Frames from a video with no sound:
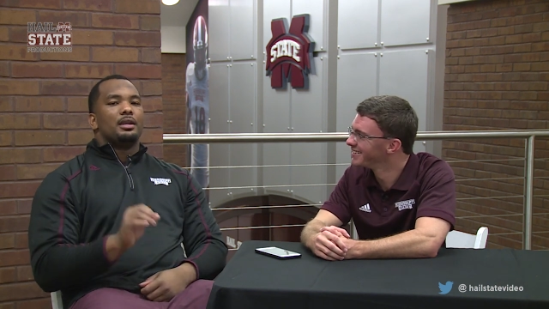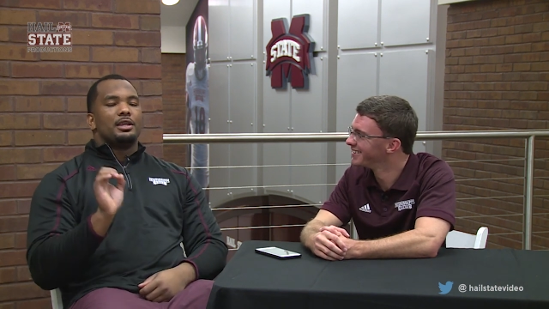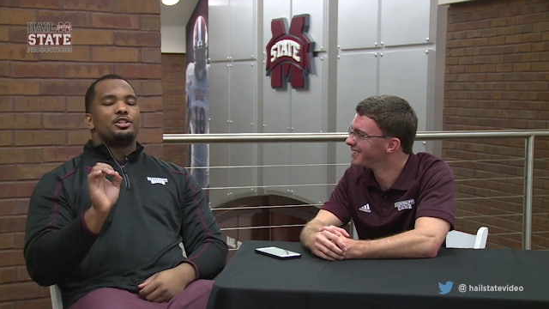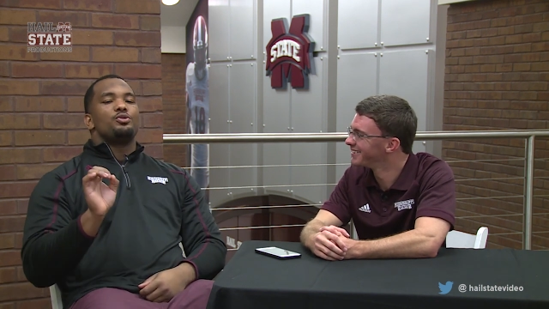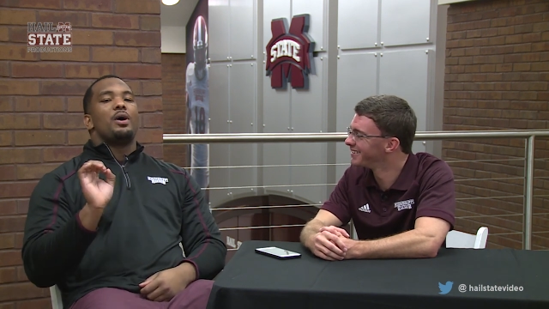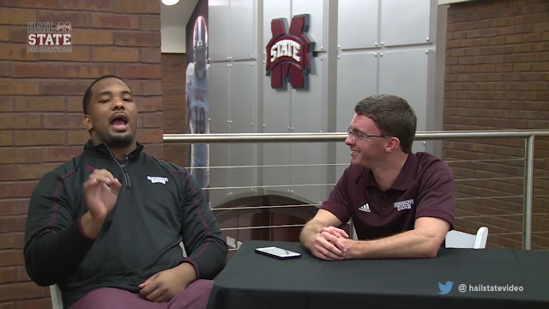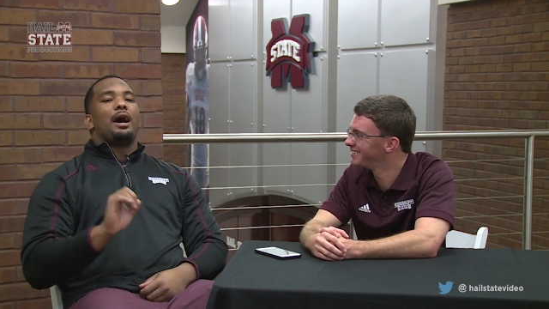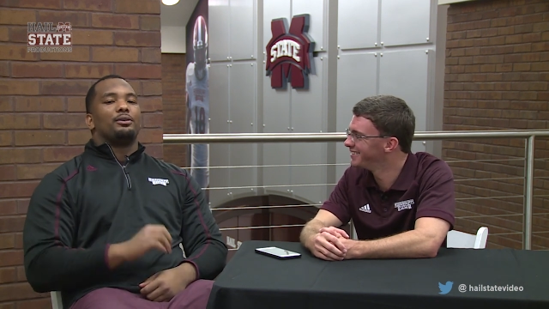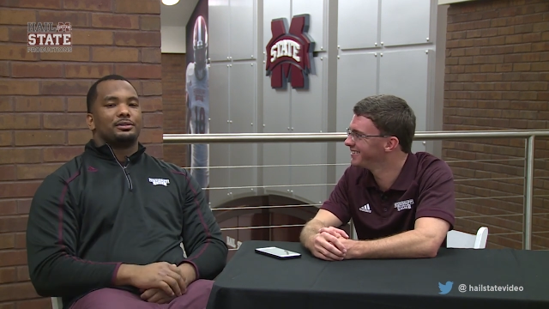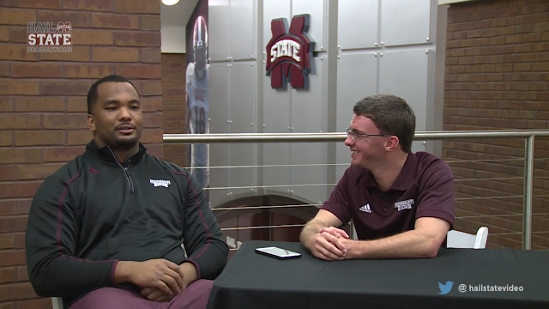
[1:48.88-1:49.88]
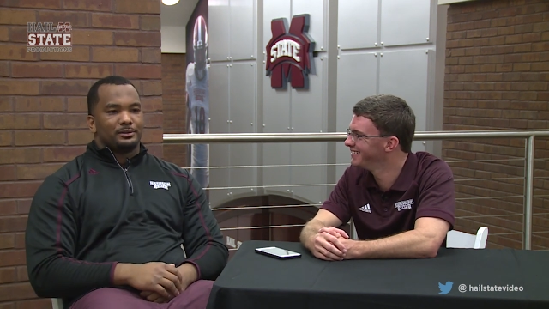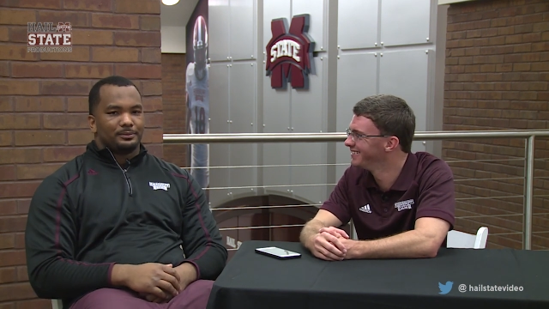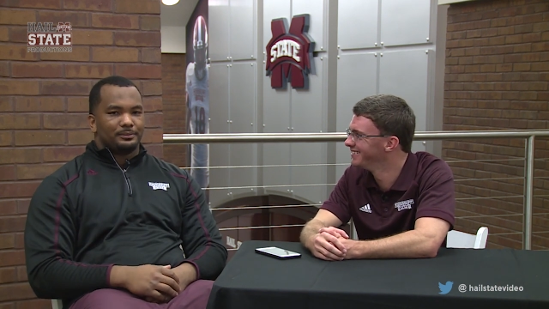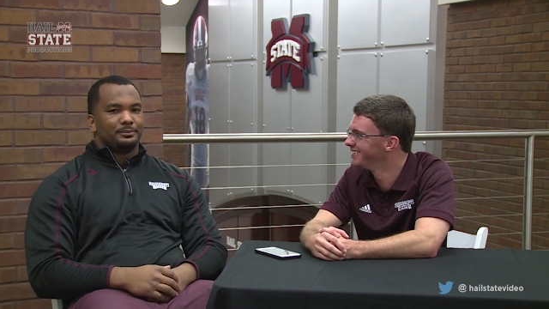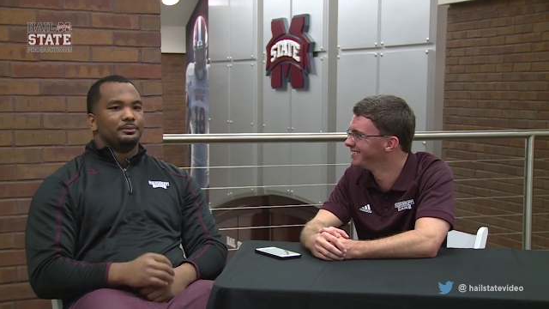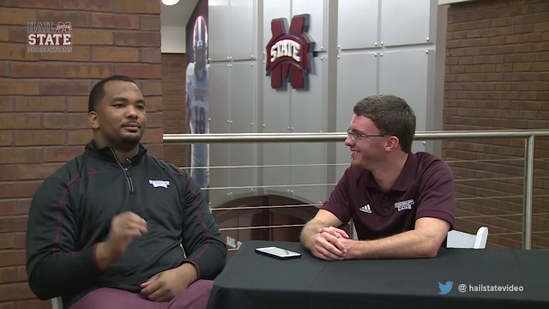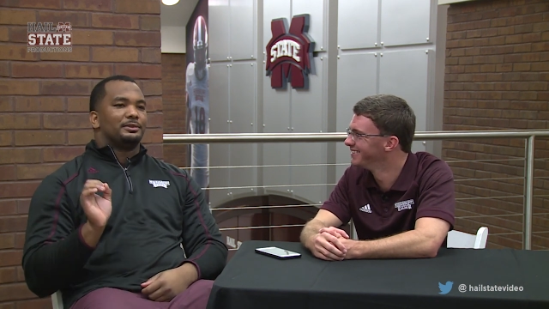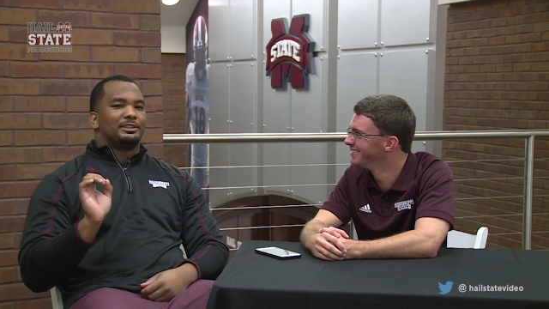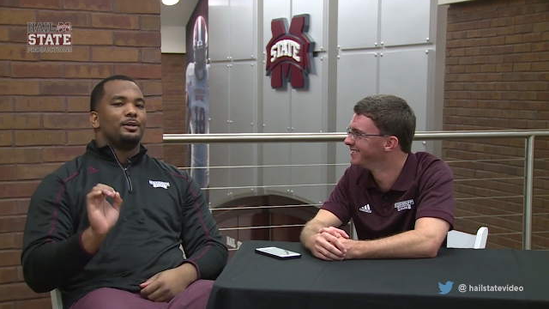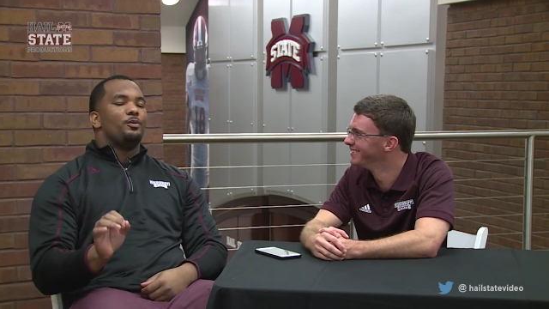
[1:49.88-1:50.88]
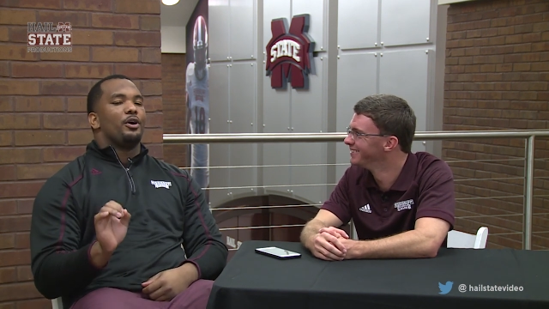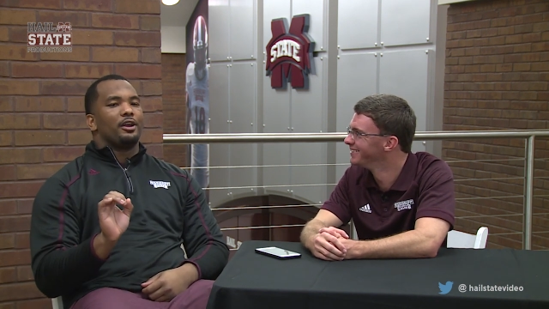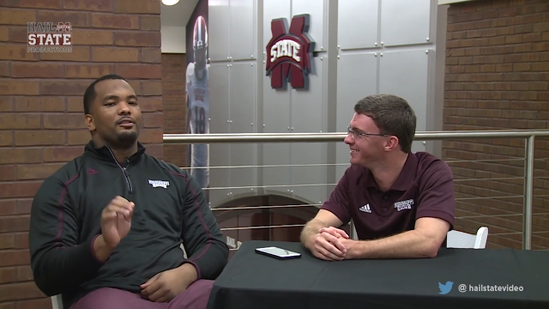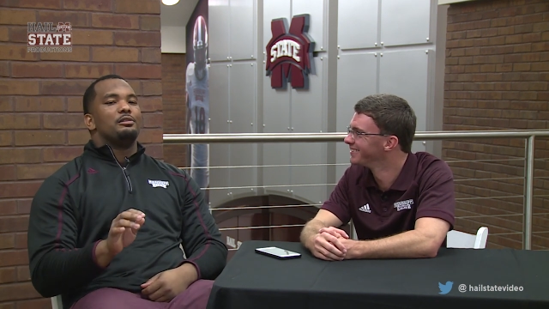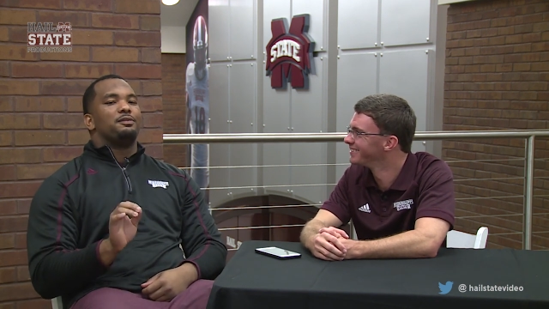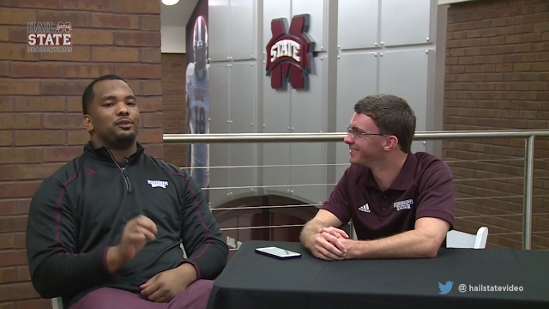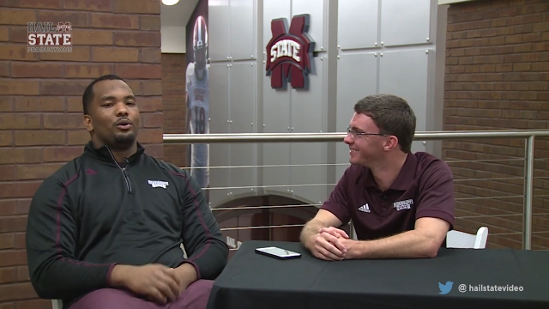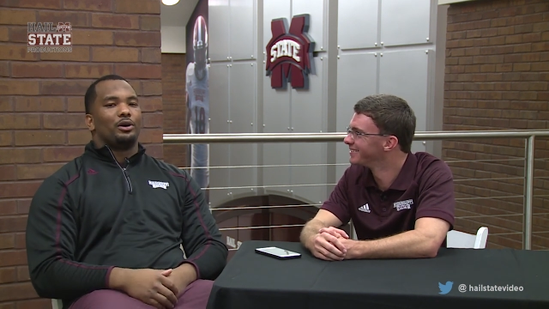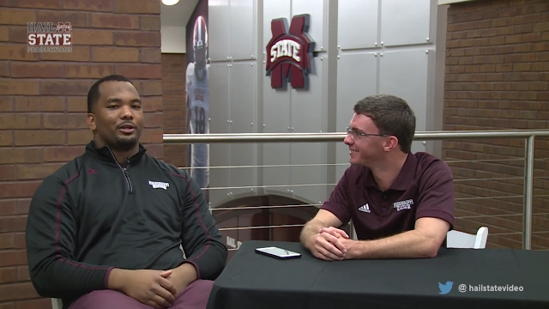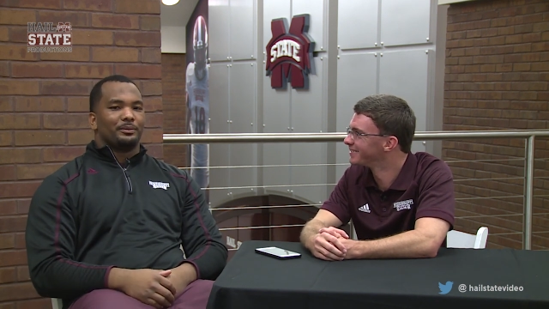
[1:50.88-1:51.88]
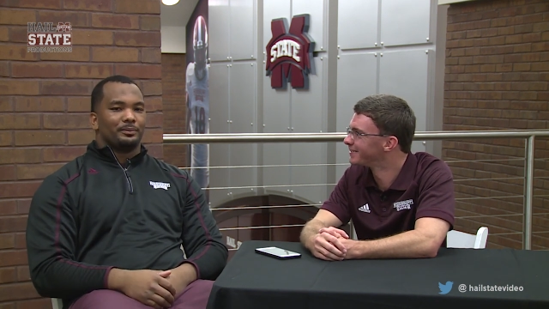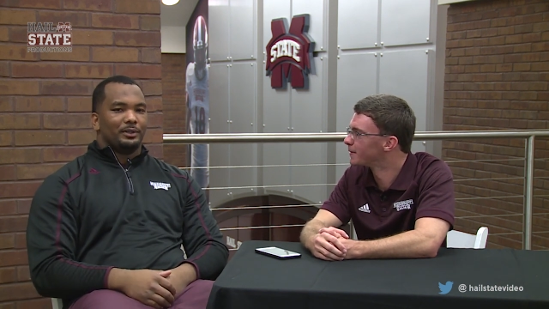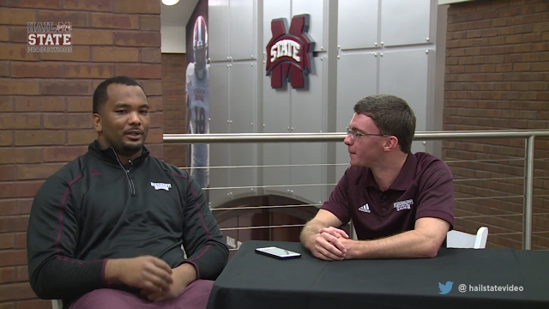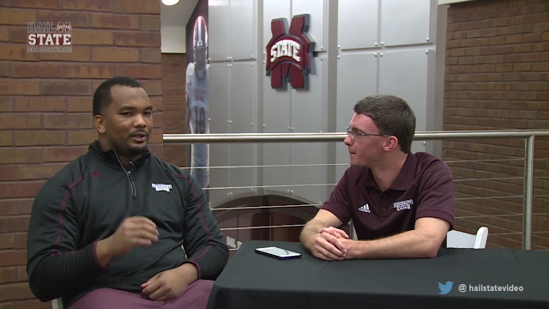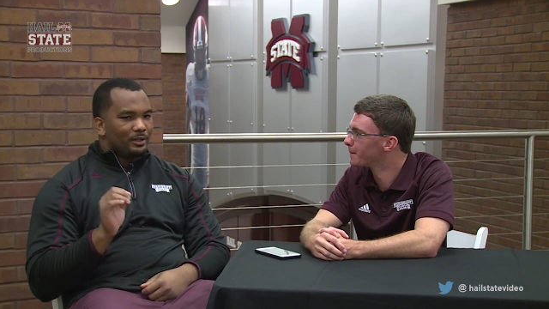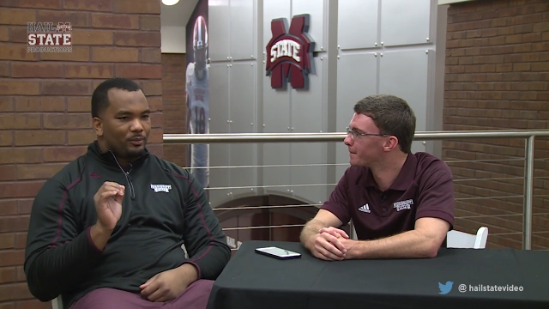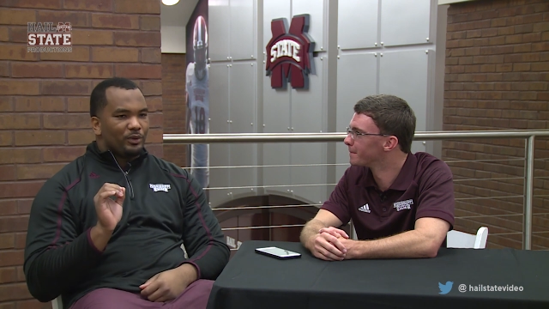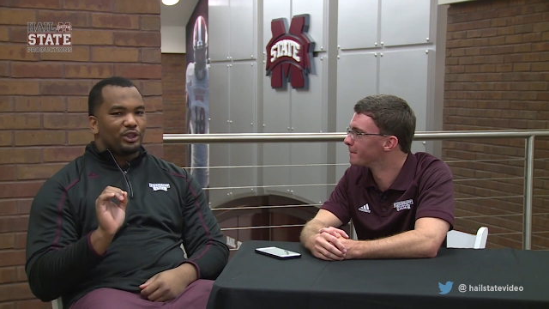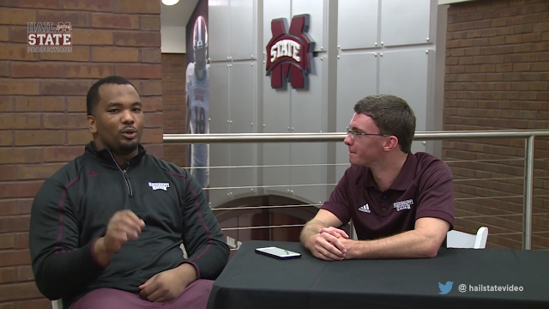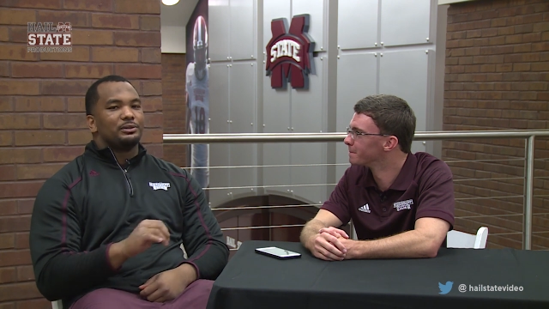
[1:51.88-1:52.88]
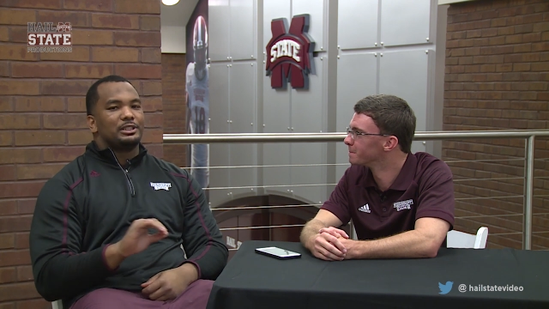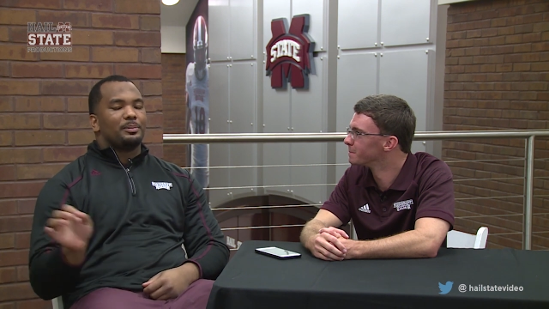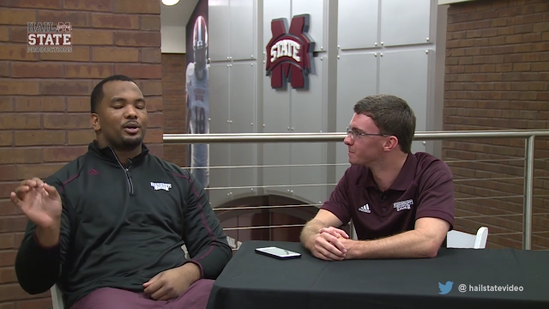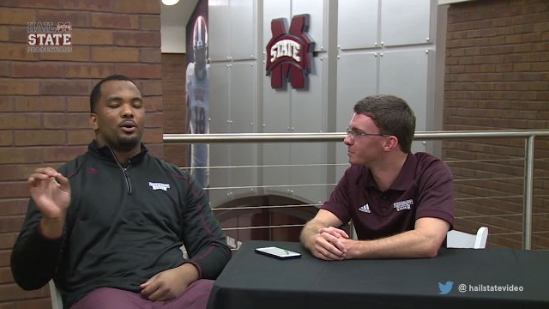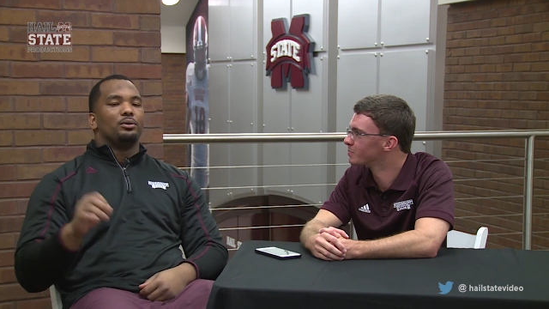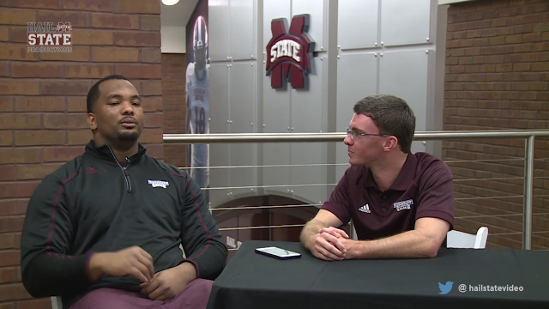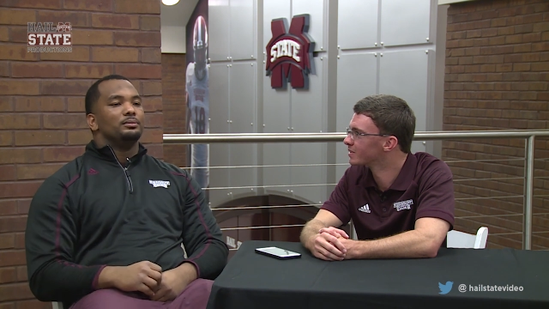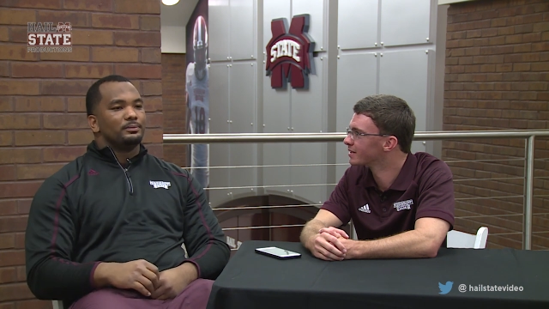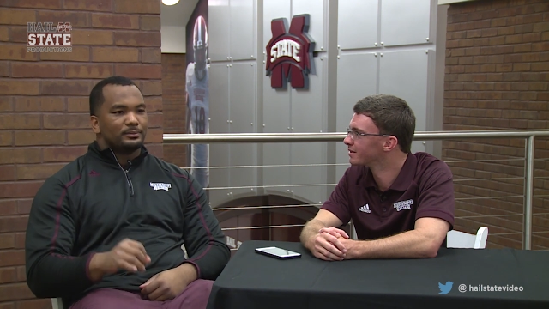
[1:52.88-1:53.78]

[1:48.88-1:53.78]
Speaker 1: Get you a house somewhere in Florida with no zip code